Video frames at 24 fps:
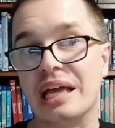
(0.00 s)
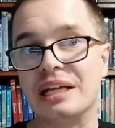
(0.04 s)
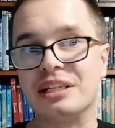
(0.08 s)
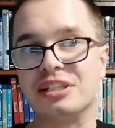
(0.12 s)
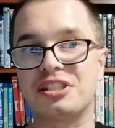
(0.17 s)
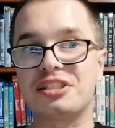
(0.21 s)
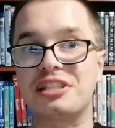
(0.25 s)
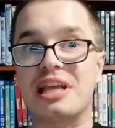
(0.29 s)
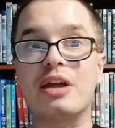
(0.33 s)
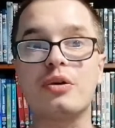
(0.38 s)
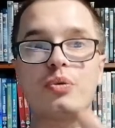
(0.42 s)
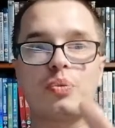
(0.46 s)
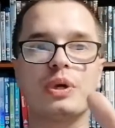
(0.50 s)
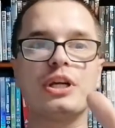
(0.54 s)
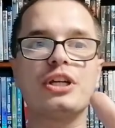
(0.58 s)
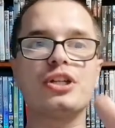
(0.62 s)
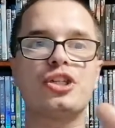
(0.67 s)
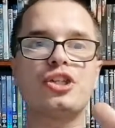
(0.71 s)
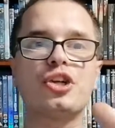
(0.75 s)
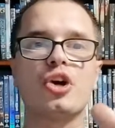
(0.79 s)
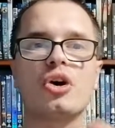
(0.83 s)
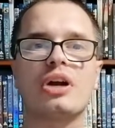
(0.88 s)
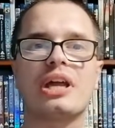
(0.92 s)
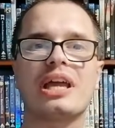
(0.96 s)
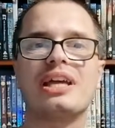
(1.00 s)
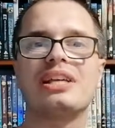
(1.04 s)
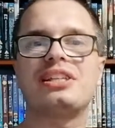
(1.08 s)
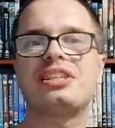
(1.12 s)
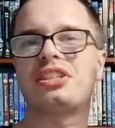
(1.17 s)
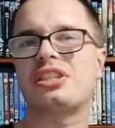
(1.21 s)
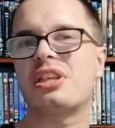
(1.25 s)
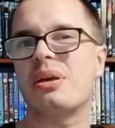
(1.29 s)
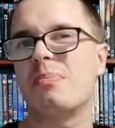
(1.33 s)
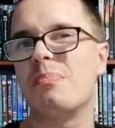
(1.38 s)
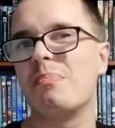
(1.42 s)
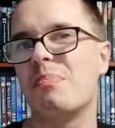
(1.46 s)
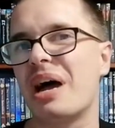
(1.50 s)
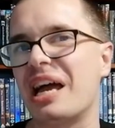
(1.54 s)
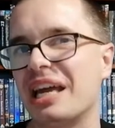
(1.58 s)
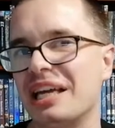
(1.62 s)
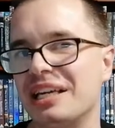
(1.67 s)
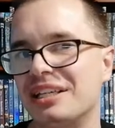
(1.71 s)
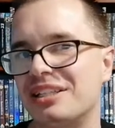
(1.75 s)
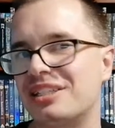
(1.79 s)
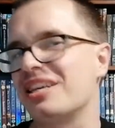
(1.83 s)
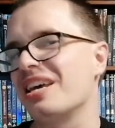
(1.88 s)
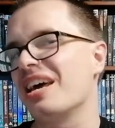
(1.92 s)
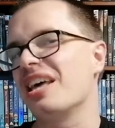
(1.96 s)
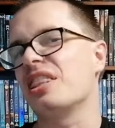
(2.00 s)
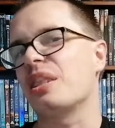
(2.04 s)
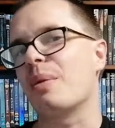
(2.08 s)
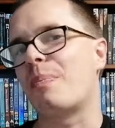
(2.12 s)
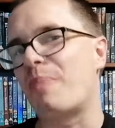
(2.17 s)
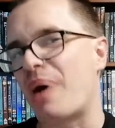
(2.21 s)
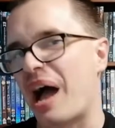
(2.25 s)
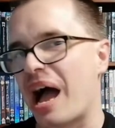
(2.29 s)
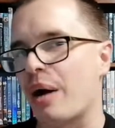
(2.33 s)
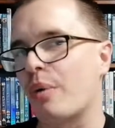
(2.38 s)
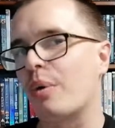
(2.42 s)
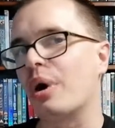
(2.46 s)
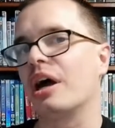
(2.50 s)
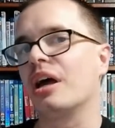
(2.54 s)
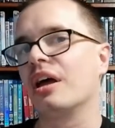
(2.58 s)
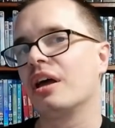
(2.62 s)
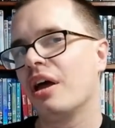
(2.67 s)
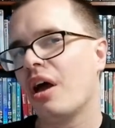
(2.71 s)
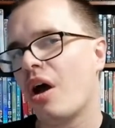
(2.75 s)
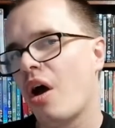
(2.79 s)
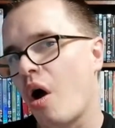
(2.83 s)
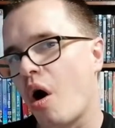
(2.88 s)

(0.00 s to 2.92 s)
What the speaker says: Instead, we showcase the might and the power